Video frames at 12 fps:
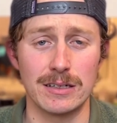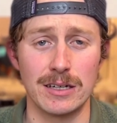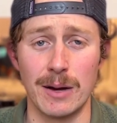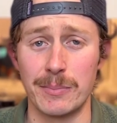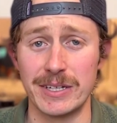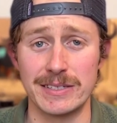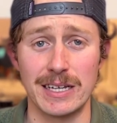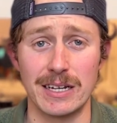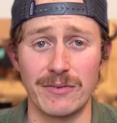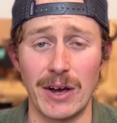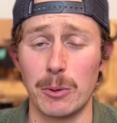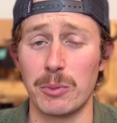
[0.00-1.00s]
companies that
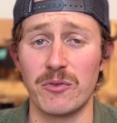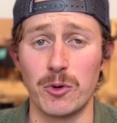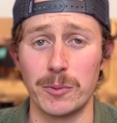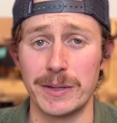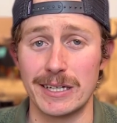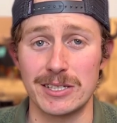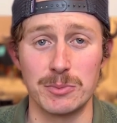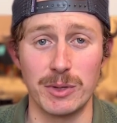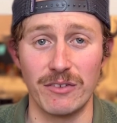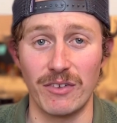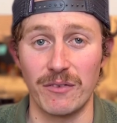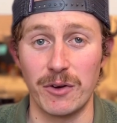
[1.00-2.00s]
have outperformed the
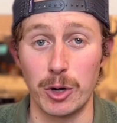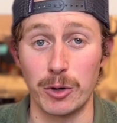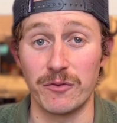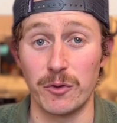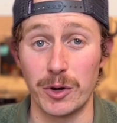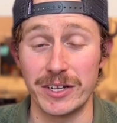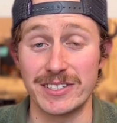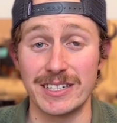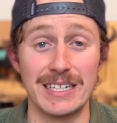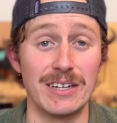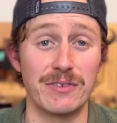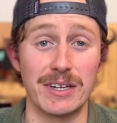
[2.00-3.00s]
S&P 500 for a
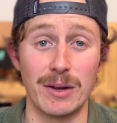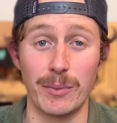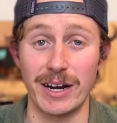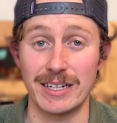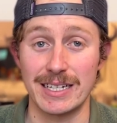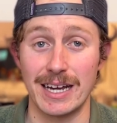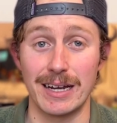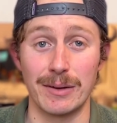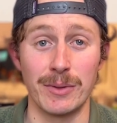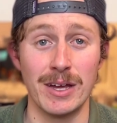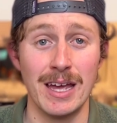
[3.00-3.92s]
significant amount of time.